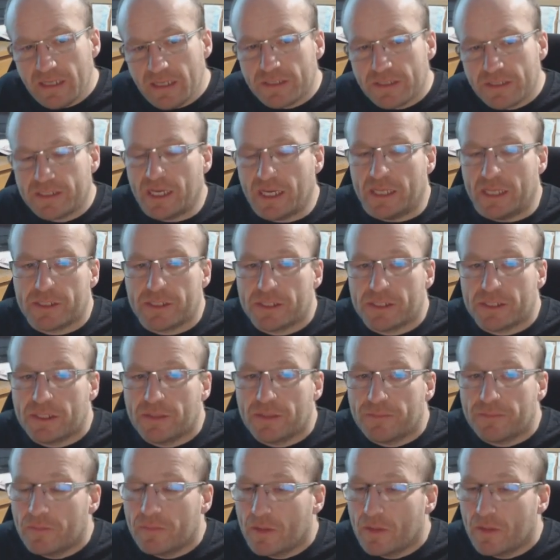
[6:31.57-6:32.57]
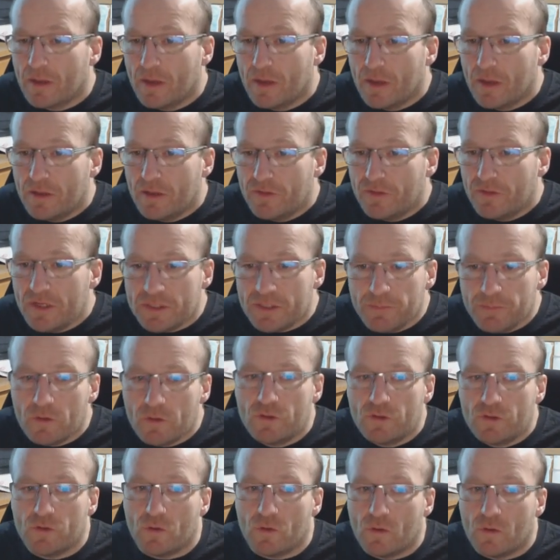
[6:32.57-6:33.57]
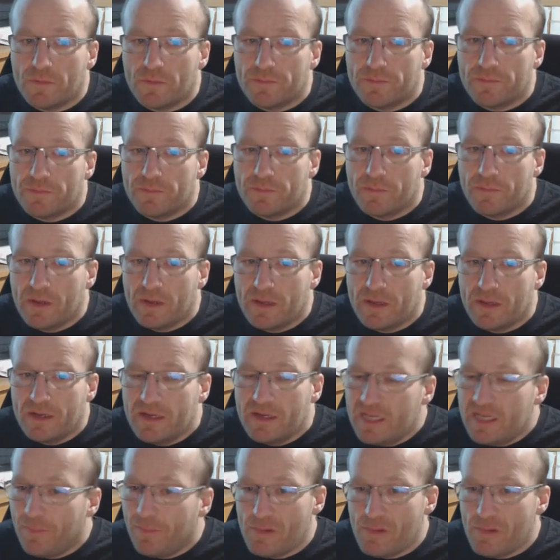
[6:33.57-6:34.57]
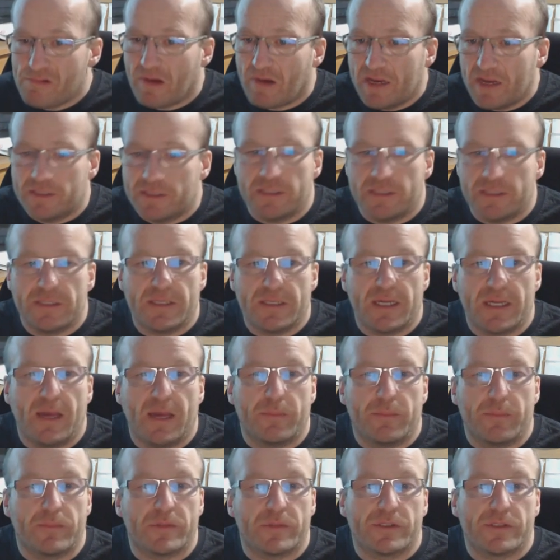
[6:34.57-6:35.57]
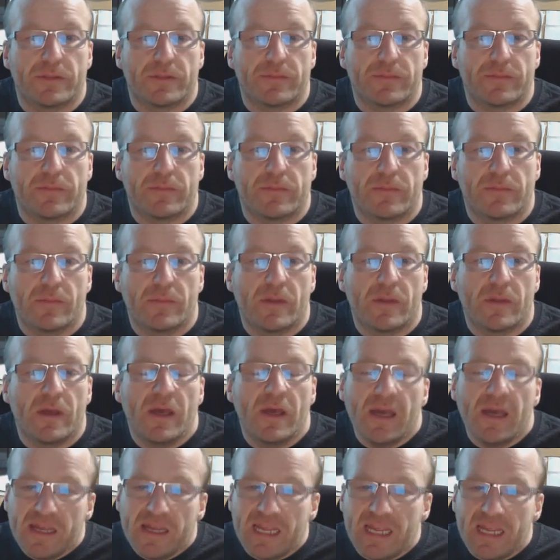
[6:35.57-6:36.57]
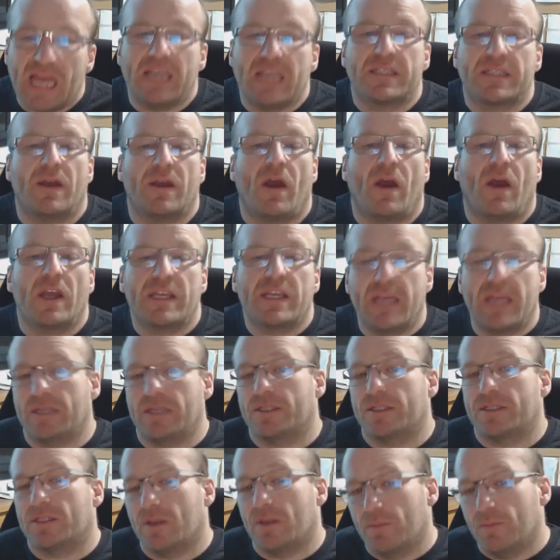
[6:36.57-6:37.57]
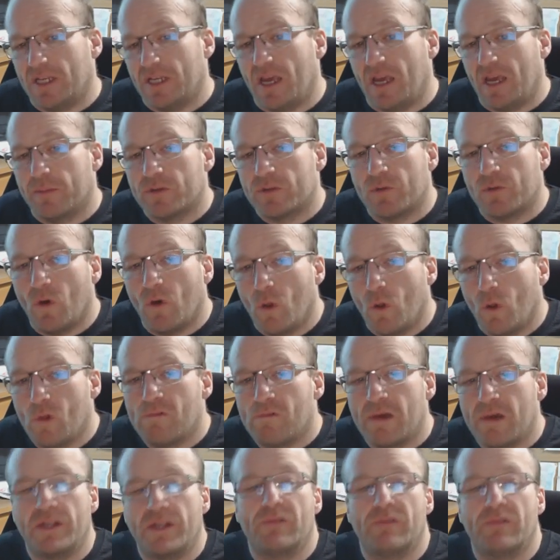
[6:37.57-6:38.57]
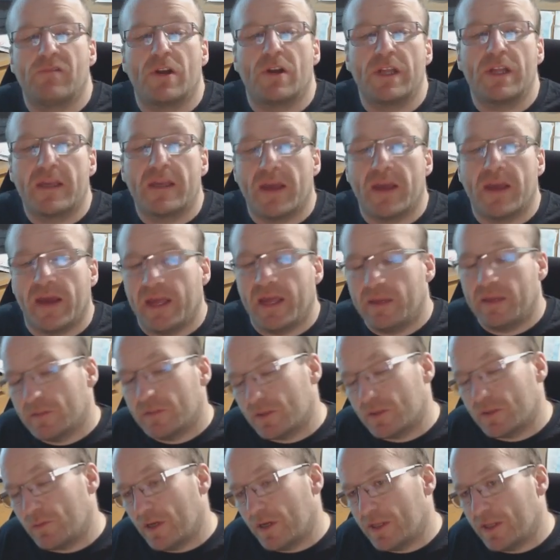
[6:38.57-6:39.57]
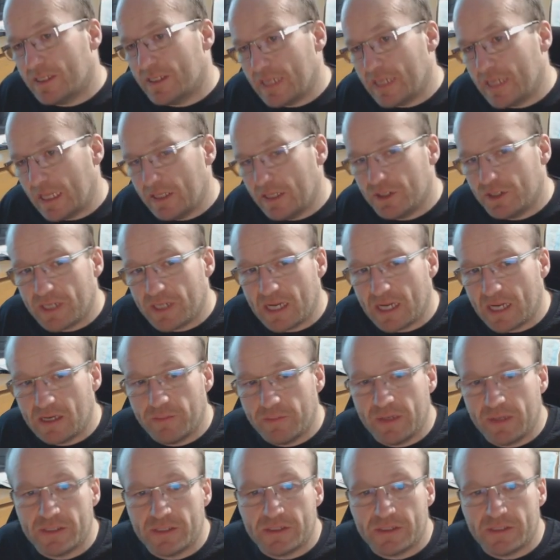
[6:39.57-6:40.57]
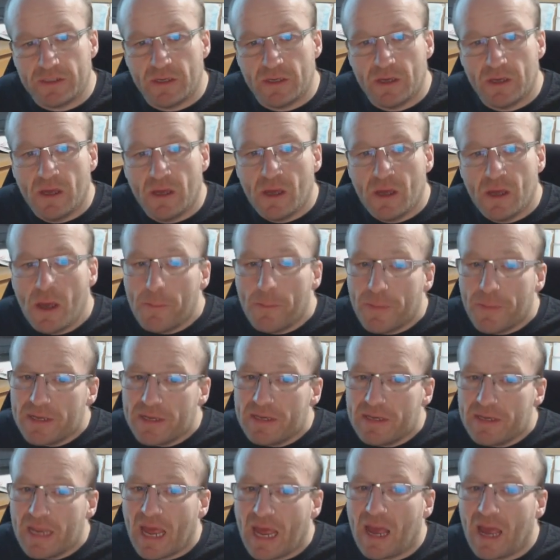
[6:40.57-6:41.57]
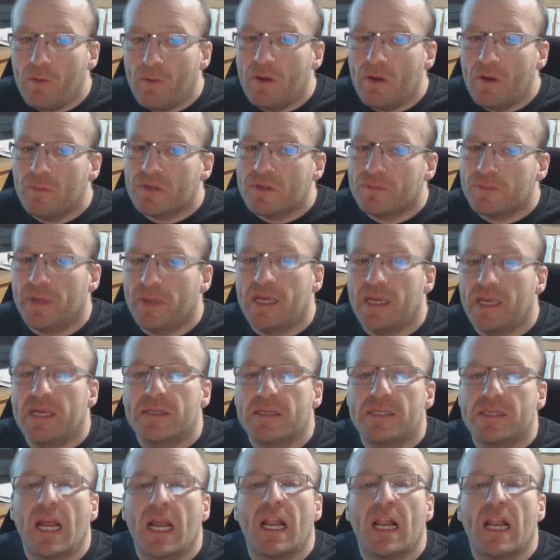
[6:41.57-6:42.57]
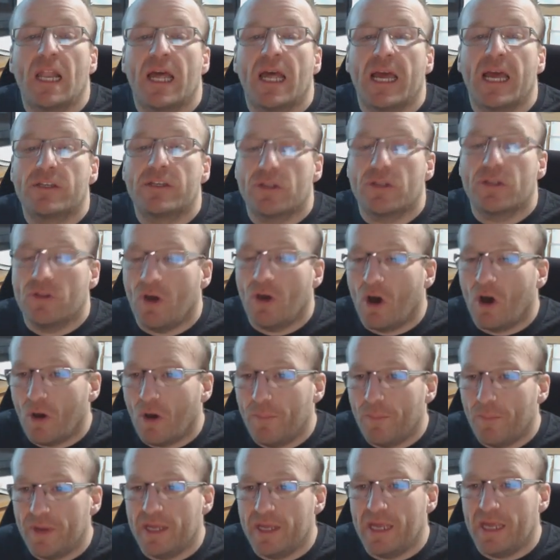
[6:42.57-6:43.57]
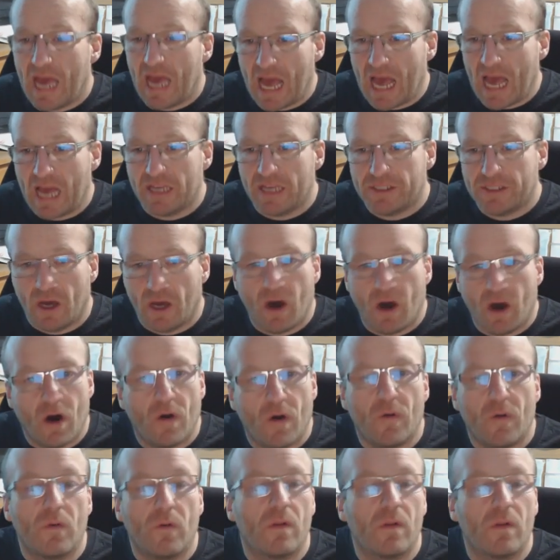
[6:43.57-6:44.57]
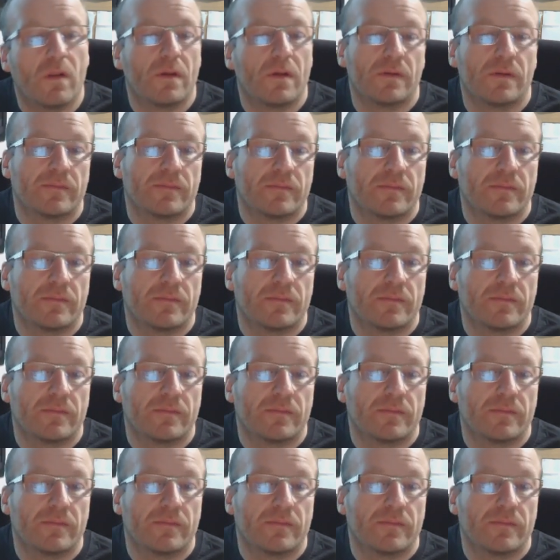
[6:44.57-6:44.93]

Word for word: In a sense, this module liberated DMs. Yes, I guess some DMs were already running games with intelligent enemies, but now it was being declared to the hobby as a whole.